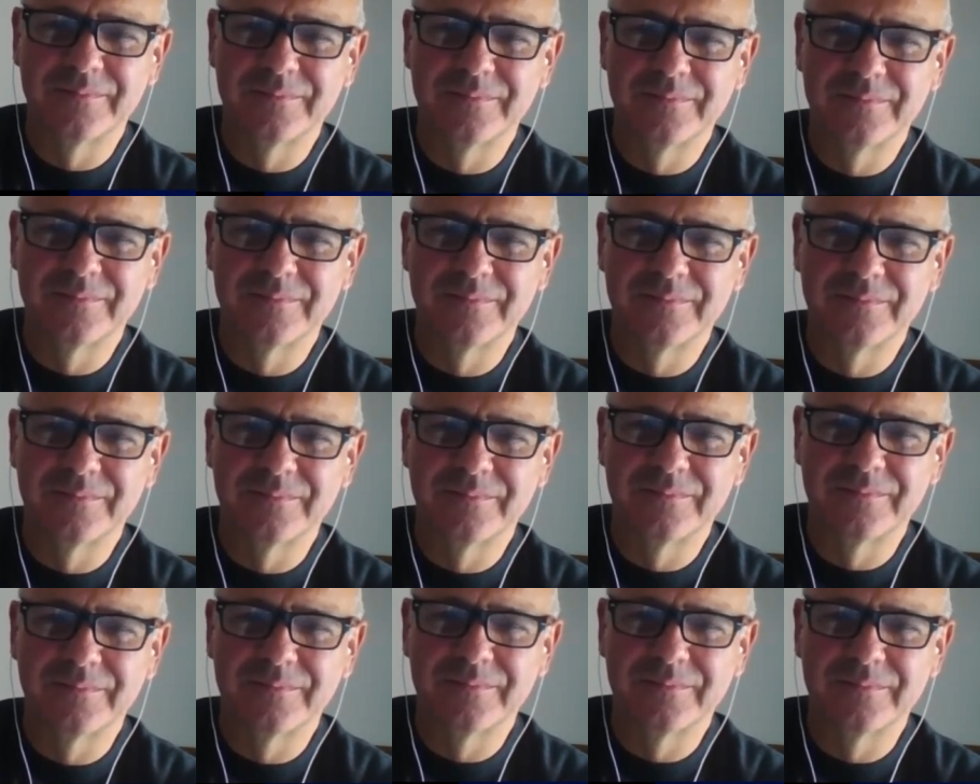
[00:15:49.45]

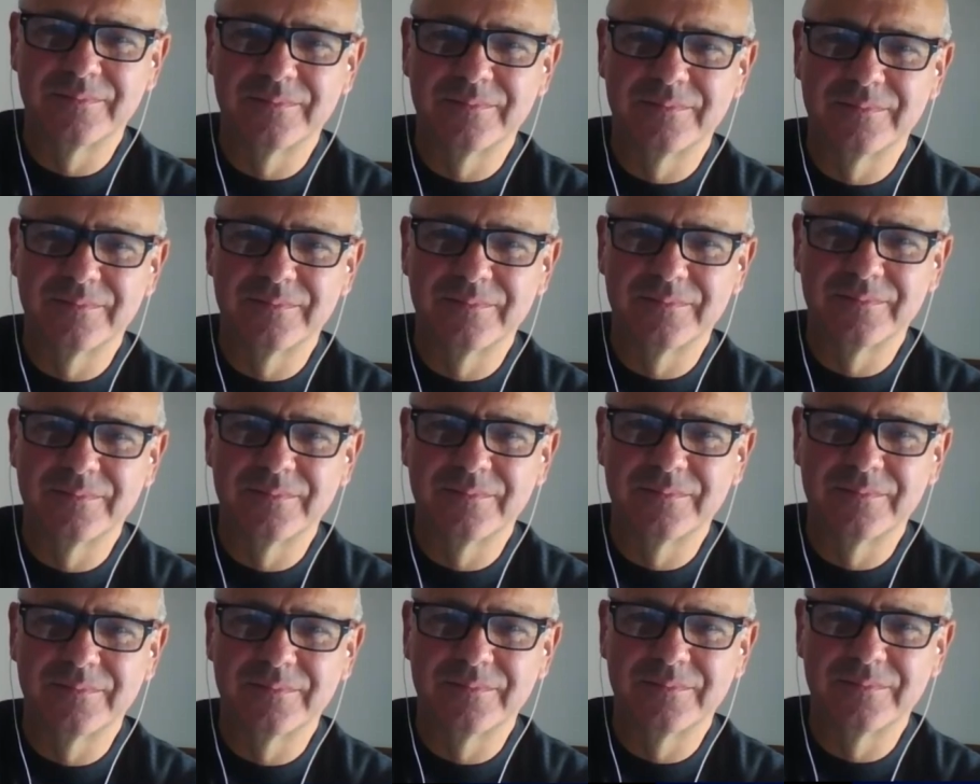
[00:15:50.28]

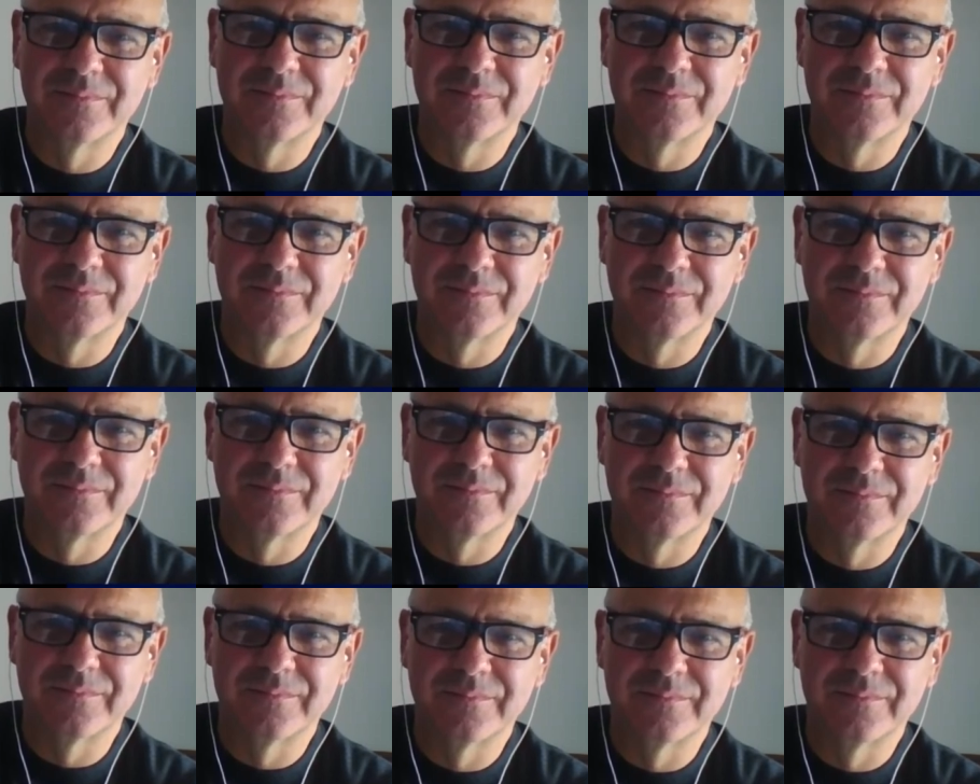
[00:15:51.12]

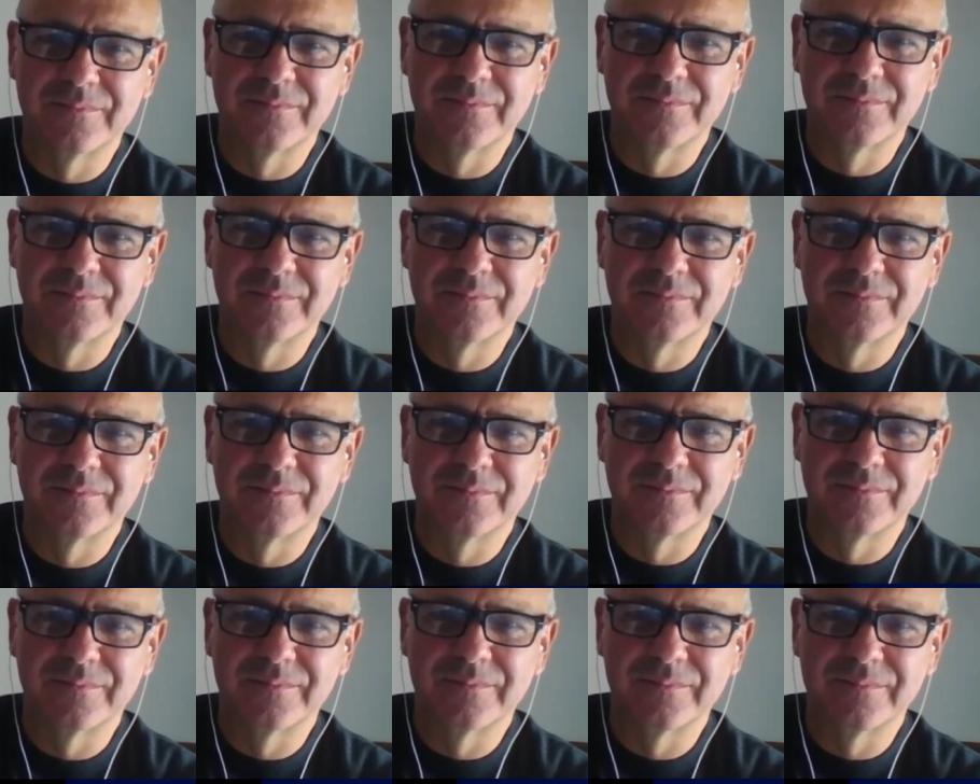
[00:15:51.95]

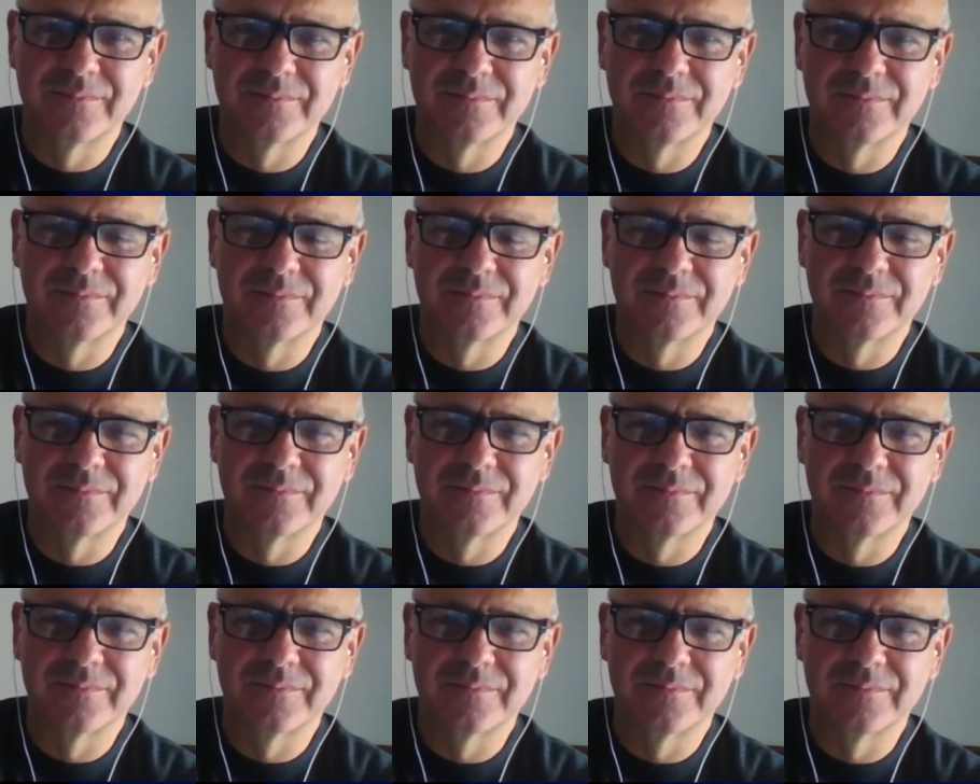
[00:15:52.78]

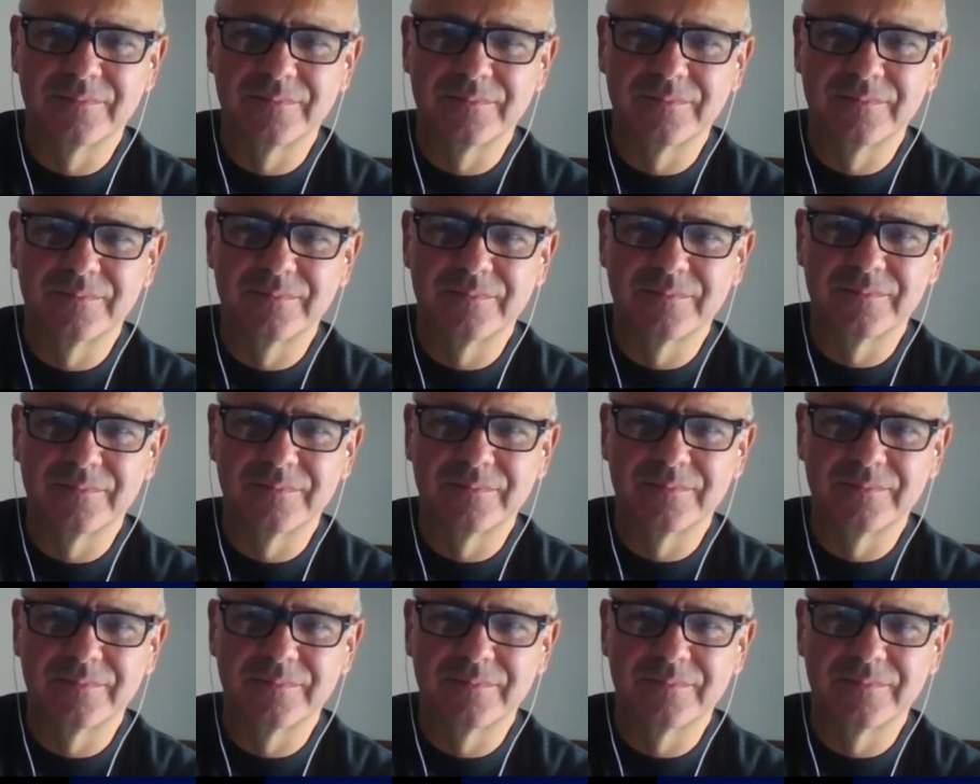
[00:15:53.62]
This person isn't speaking.